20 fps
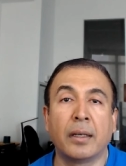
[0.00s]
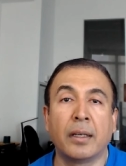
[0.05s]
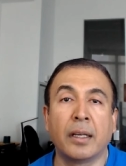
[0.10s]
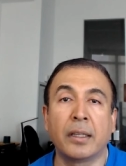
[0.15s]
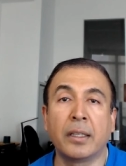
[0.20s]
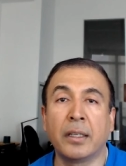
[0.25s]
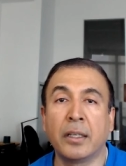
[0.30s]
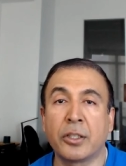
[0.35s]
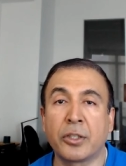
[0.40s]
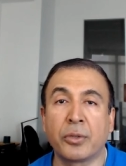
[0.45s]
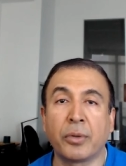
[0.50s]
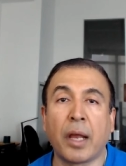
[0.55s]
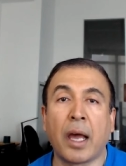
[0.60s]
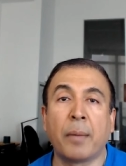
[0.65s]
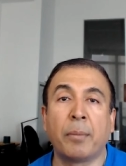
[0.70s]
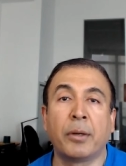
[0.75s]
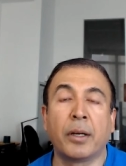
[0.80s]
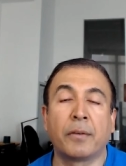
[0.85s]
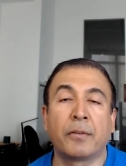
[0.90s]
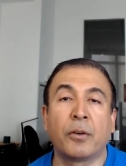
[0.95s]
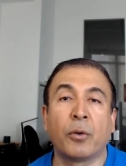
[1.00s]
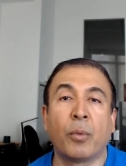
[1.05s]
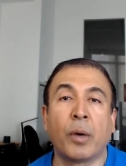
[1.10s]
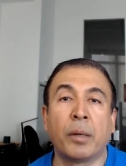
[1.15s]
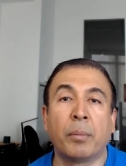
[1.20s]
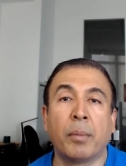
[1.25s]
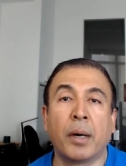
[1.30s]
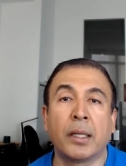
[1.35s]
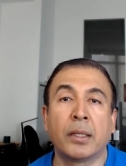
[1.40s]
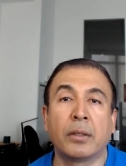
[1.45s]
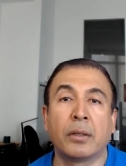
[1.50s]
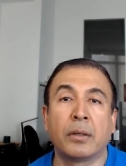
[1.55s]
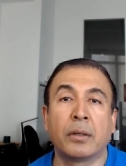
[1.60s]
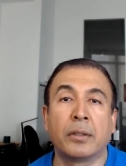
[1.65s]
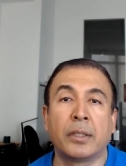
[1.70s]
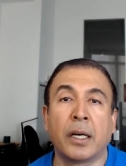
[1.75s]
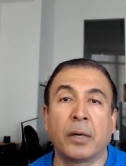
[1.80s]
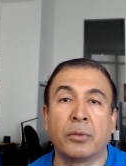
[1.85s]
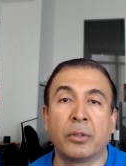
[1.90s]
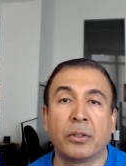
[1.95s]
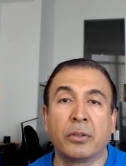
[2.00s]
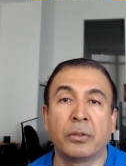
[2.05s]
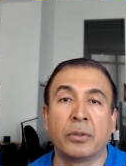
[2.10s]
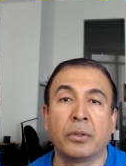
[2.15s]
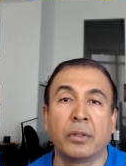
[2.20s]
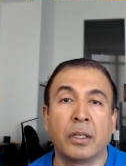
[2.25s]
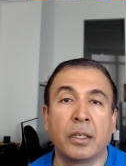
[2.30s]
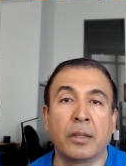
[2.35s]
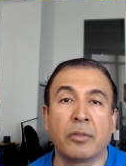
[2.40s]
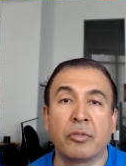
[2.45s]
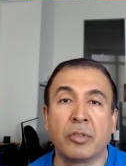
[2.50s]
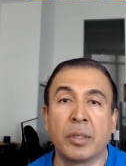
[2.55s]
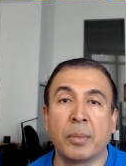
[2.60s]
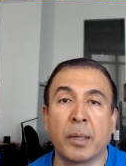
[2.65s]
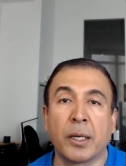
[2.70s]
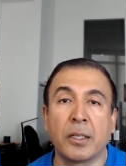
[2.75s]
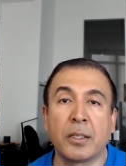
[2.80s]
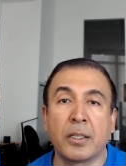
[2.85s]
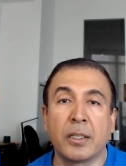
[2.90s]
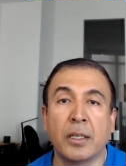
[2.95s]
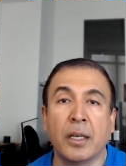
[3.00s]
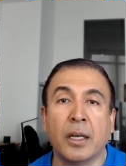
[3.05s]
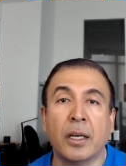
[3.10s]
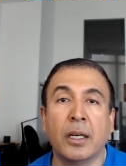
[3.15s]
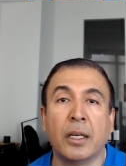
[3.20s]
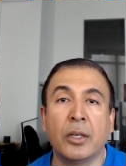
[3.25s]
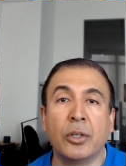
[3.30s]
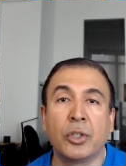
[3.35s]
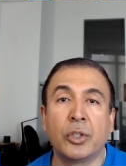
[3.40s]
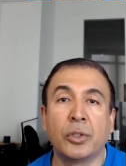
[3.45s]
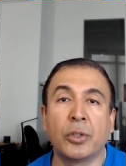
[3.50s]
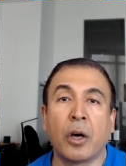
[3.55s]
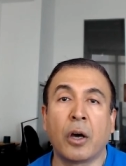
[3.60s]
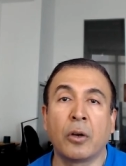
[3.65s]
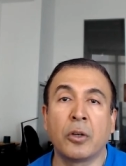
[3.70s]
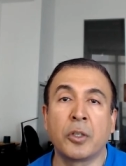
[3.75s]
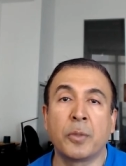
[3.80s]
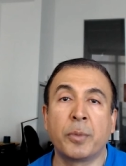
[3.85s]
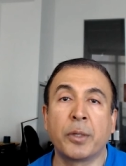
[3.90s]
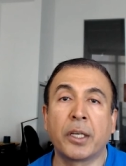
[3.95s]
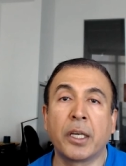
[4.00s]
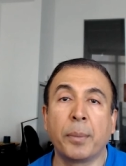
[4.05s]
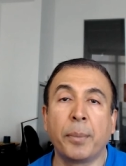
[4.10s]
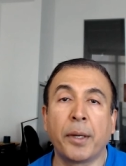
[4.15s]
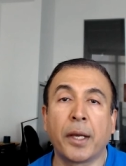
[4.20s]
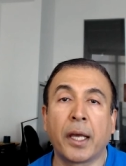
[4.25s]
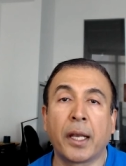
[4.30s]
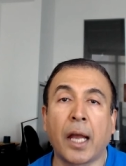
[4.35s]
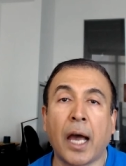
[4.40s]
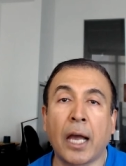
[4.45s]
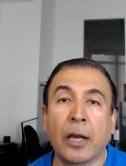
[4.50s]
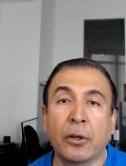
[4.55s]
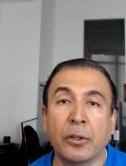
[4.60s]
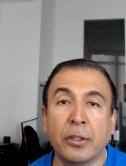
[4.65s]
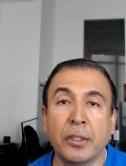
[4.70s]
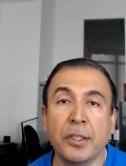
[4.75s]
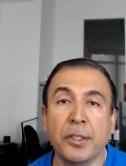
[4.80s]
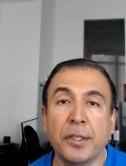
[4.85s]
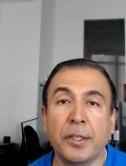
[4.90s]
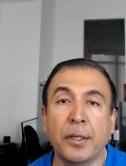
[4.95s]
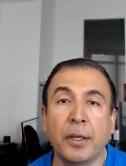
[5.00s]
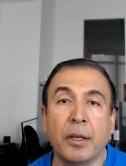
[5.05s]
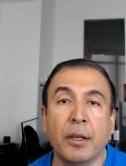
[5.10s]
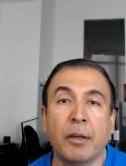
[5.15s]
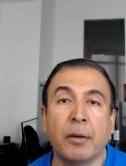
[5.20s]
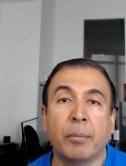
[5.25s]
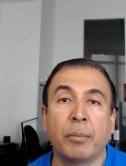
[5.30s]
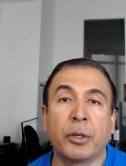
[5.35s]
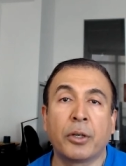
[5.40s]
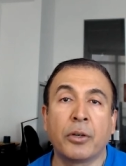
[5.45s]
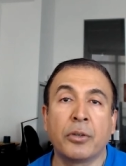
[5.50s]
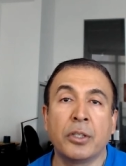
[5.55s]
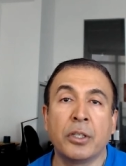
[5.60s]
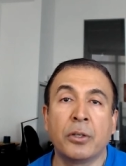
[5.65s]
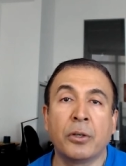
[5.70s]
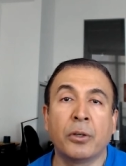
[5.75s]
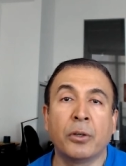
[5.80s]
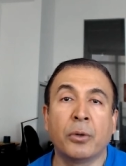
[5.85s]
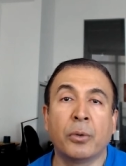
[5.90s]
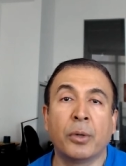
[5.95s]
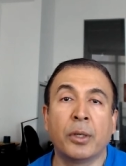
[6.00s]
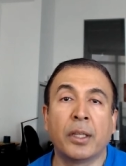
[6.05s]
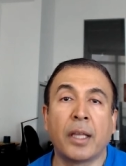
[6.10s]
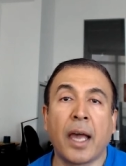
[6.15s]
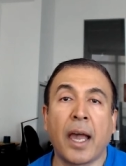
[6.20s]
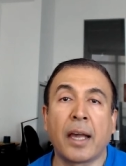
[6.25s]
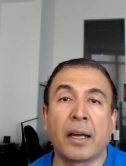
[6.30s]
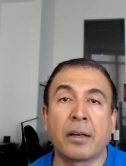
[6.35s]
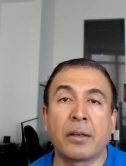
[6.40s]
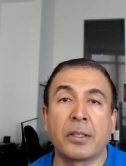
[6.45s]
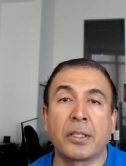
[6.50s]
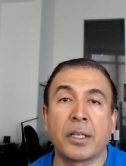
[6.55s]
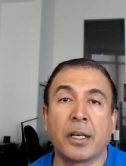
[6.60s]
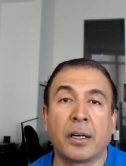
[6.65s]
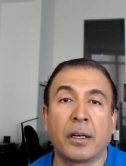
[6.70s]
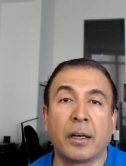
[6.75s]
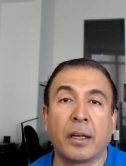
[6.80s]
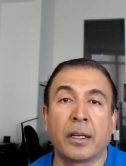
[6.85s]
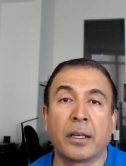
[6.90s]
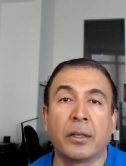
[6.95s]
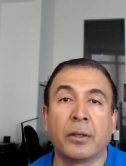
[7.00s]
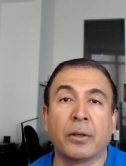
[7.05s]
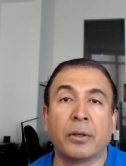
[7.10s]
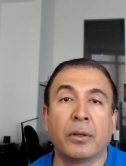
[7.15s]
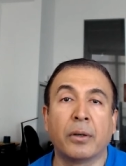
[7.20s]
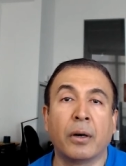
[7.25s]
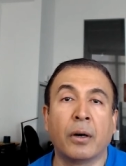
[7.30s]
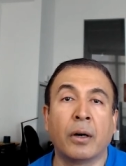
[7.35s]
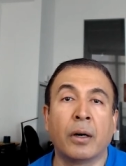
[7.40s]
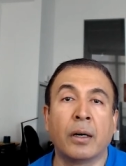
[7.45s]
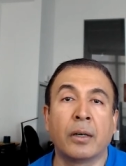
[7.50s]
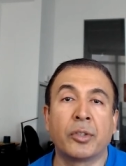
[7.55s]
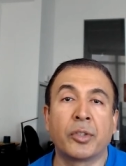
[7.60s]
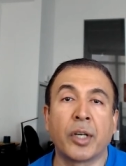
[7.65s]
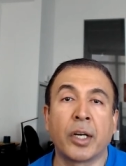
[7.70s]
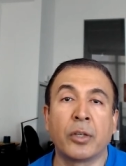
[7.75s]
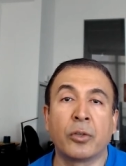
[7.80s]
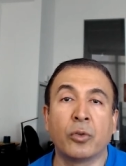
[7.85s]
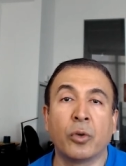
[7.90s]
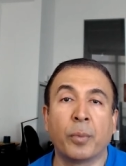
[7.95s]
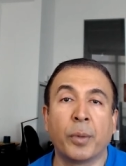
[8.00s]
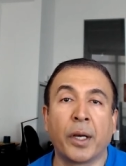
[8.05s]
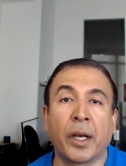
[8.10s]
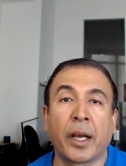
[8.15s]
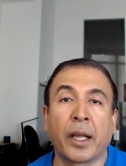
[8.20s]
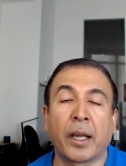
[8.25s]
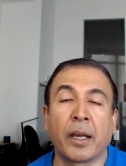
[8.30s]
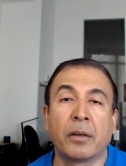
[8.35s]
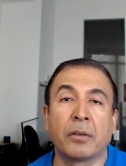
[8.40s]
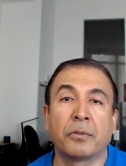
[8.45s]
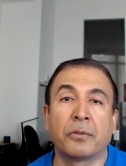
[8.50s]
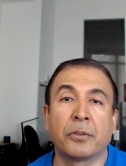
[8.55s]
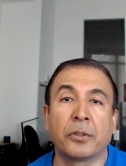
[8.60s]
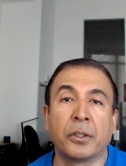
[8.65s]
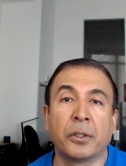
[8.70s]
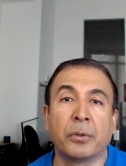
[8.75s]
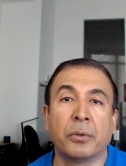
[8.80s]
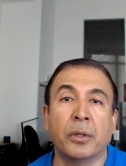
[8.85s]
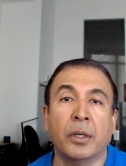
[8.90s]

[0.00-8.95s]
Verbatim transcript: else could happen after 1 month or down the road in 3 months. You should always be keeping an eye on this, because you don't know when the hackers are trying to open an account for you,